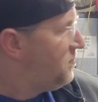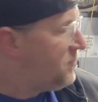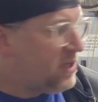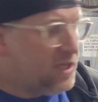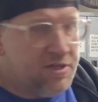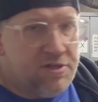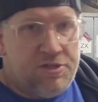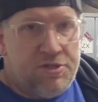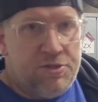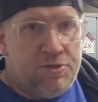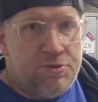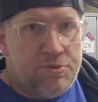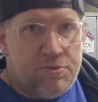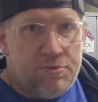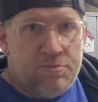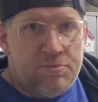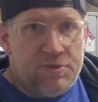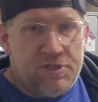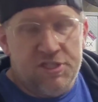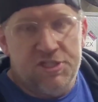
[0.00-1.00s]
into
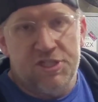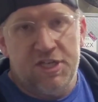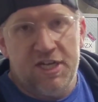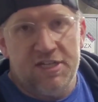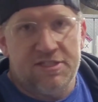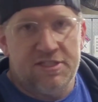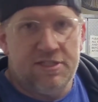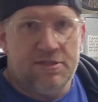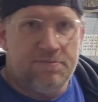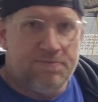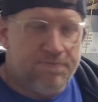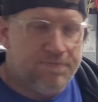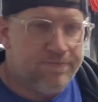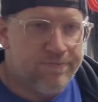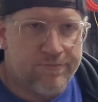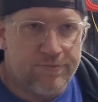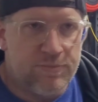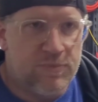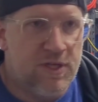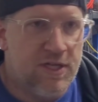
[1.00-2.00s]
this chassis,
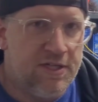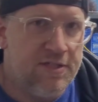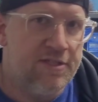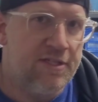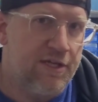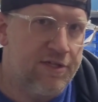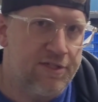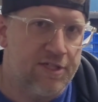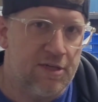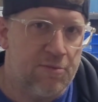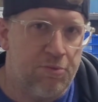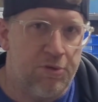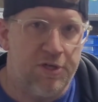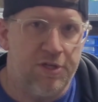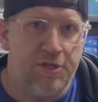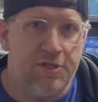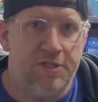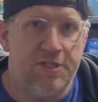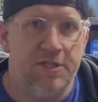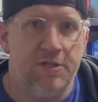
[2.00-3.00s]
it sounds like a pretty
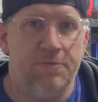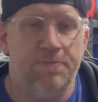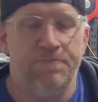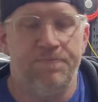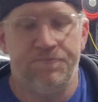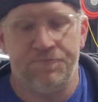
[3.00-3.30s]
good deal.